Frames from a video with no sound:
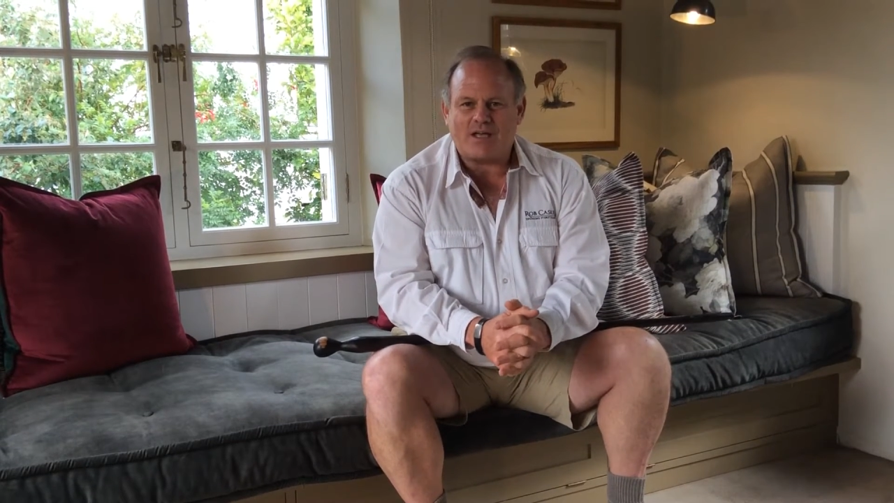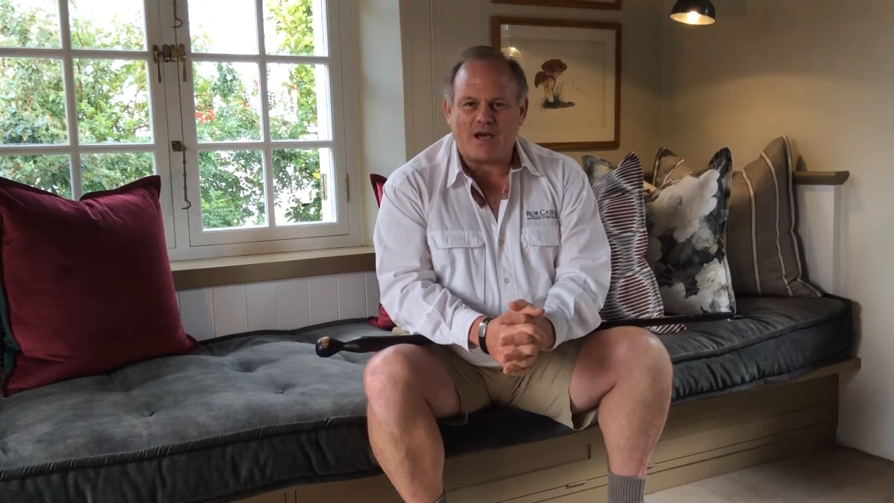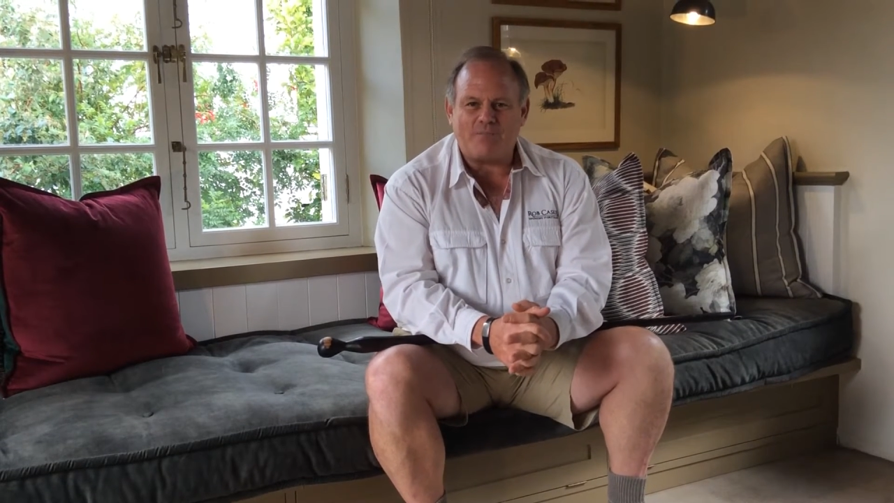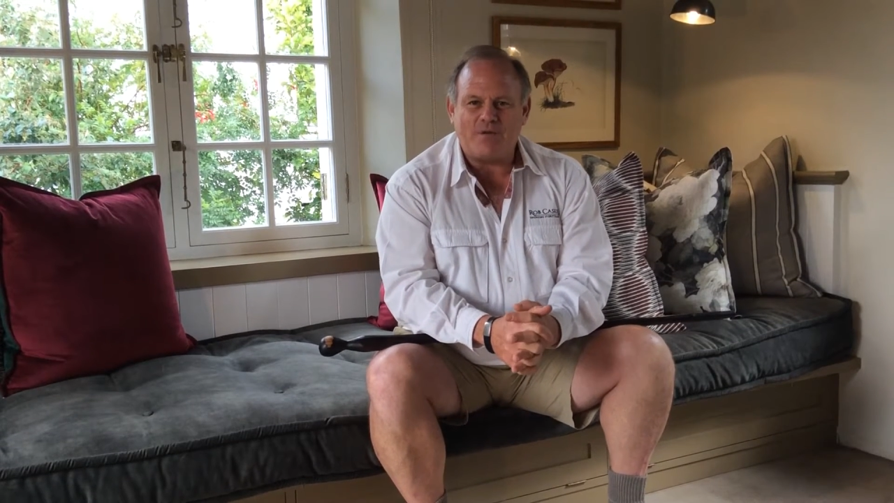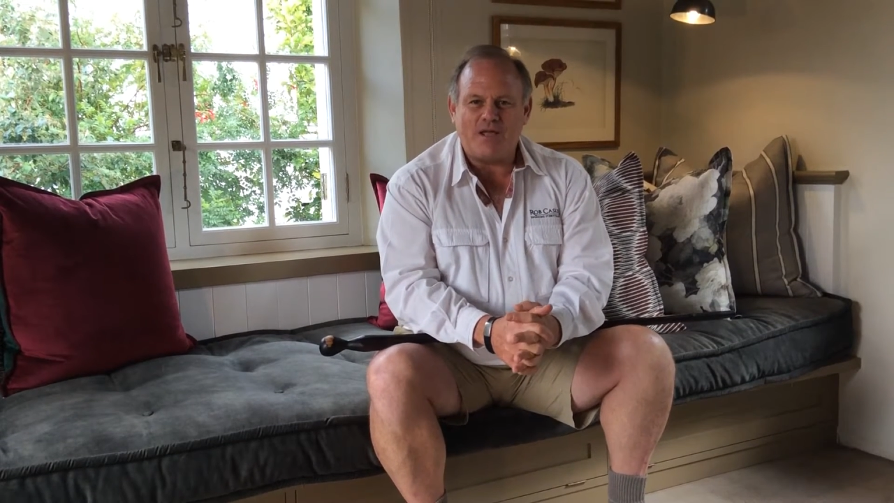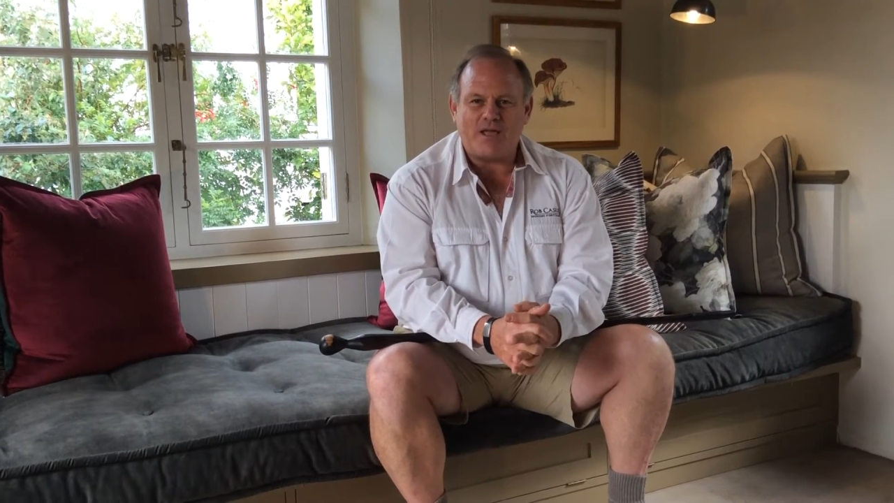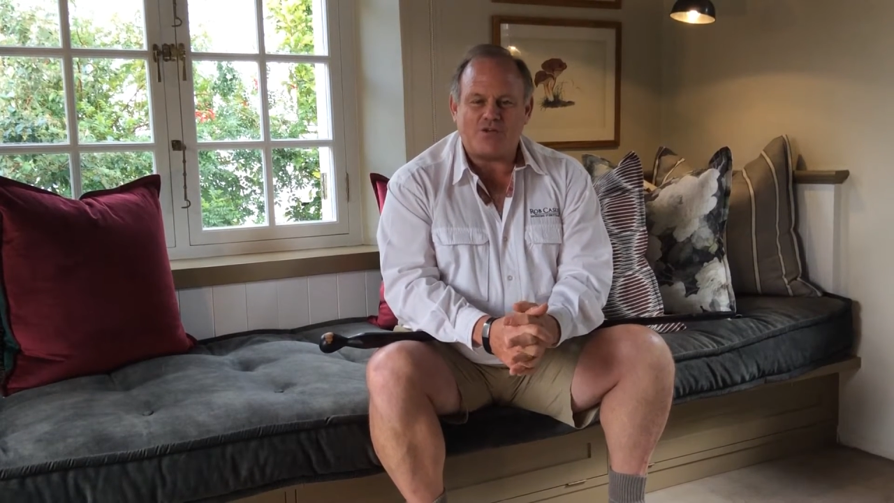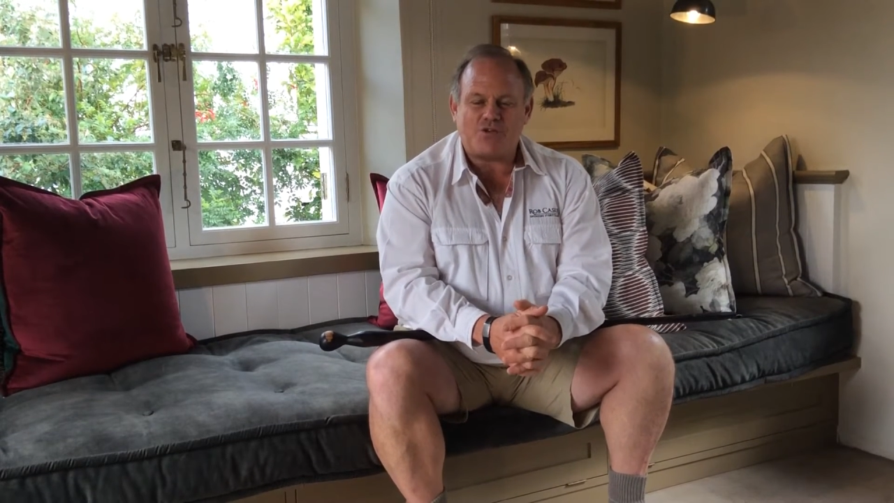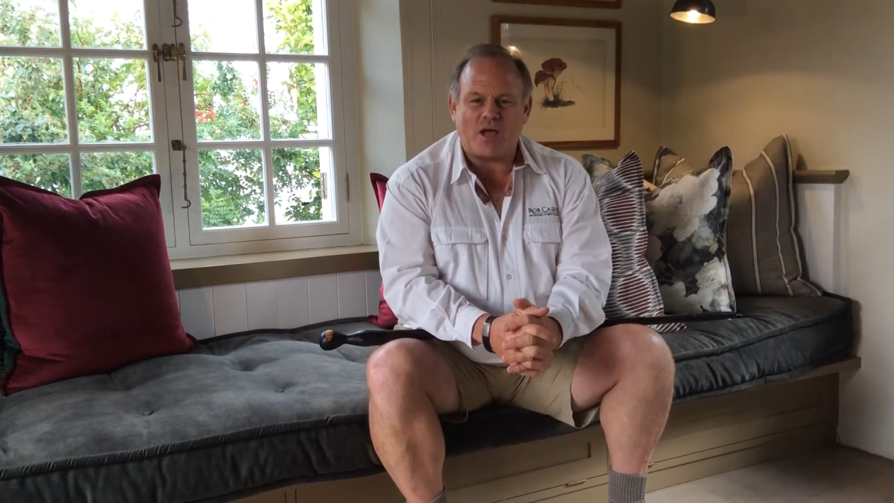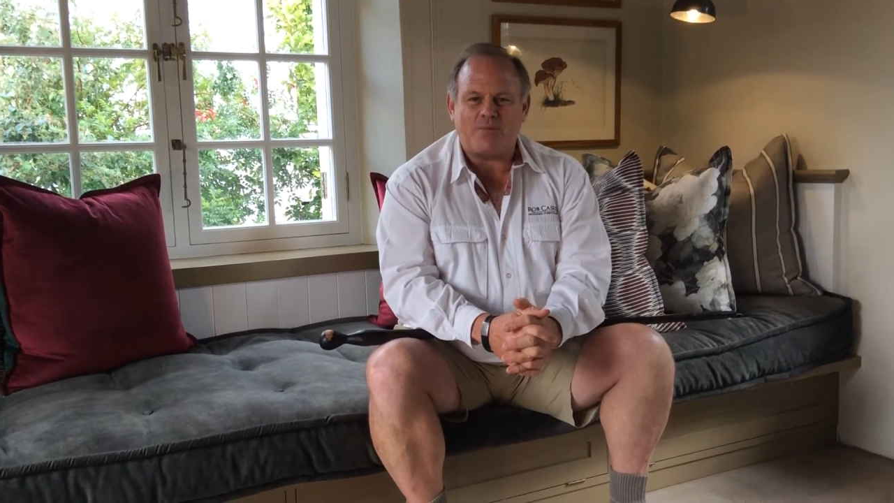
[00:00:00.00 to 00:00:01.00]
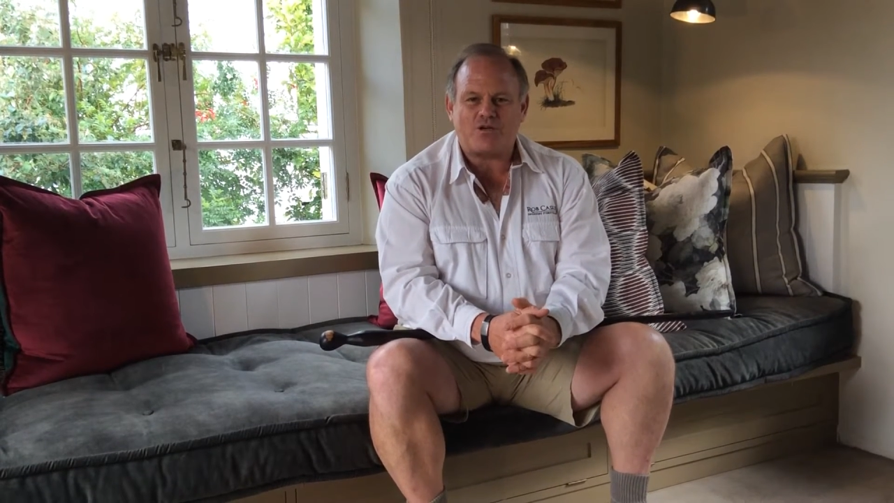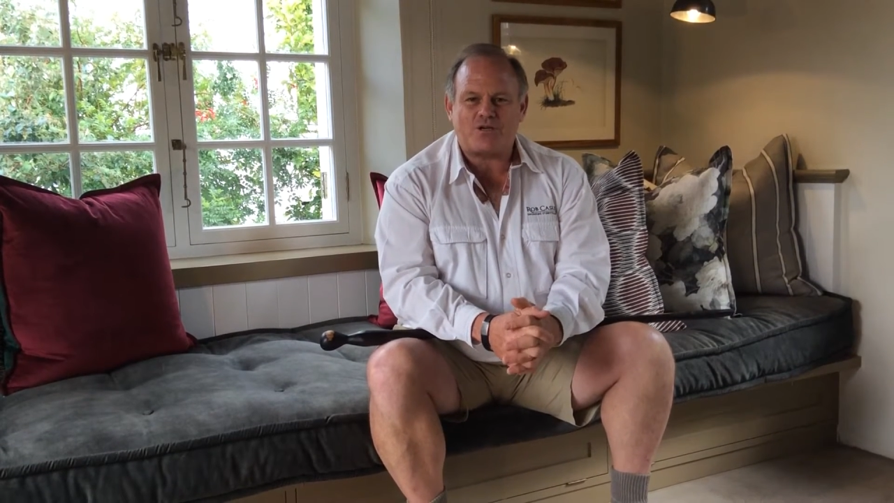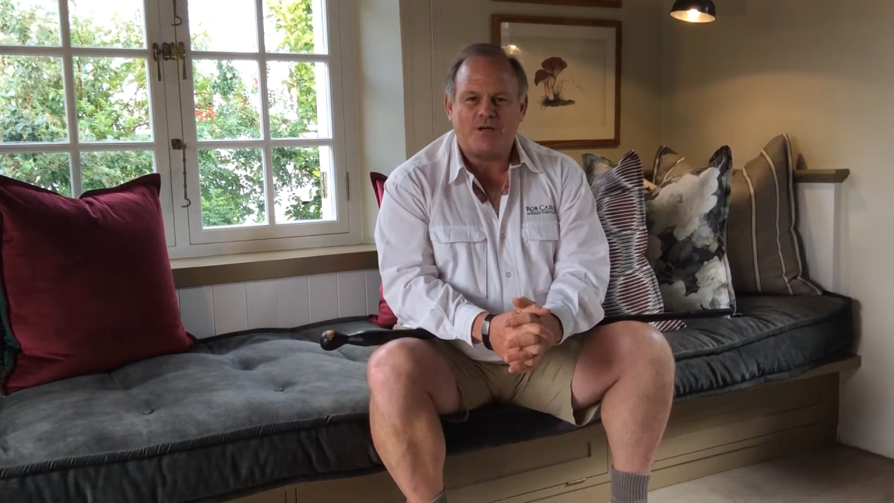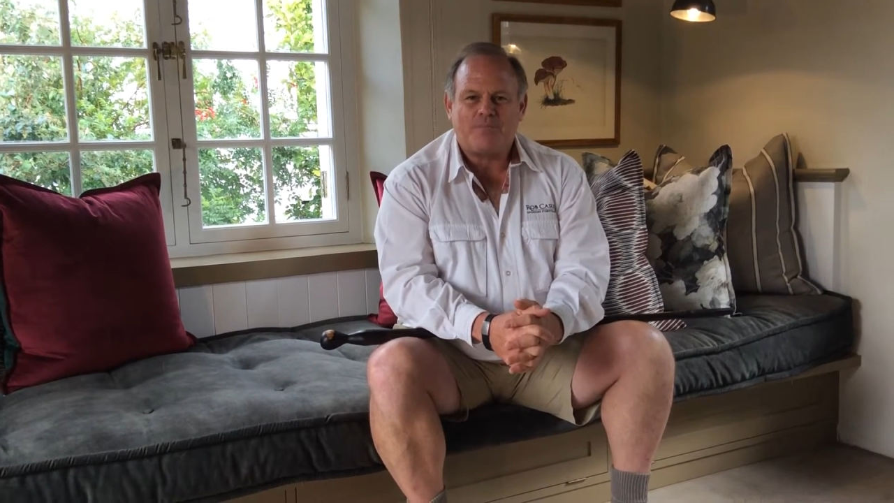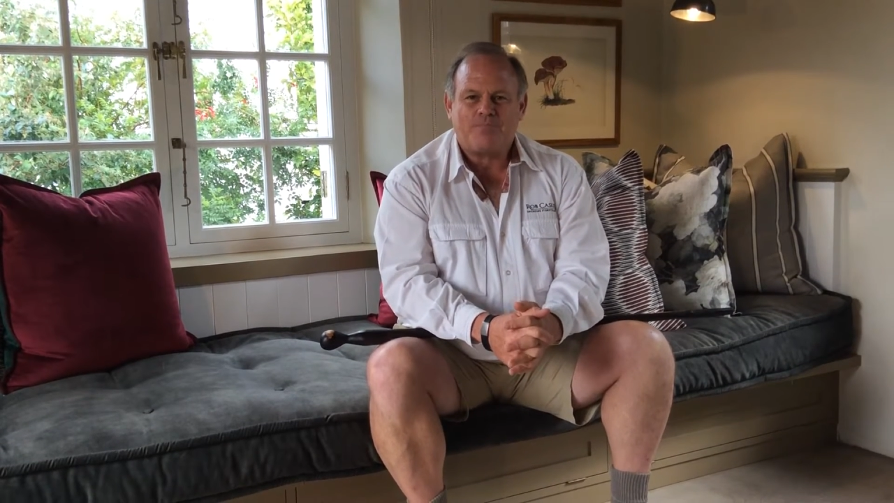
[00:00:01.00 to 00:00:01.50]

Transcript: Company established